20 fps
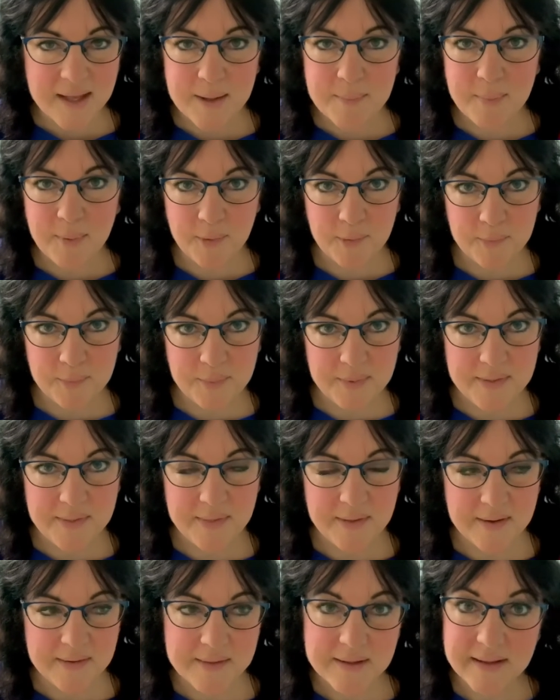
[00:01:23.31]
up with
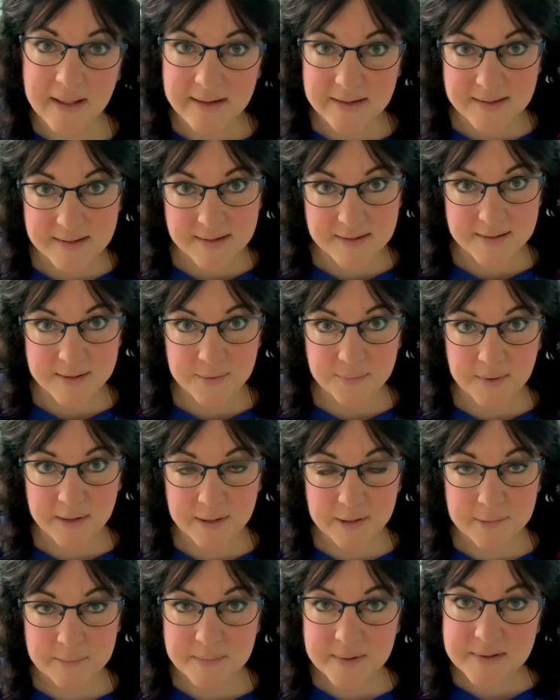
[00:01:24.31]
the latest
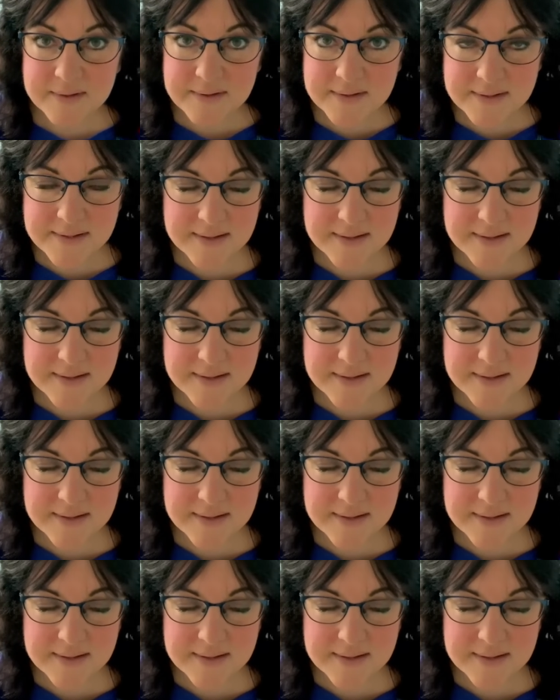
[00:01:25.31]
developments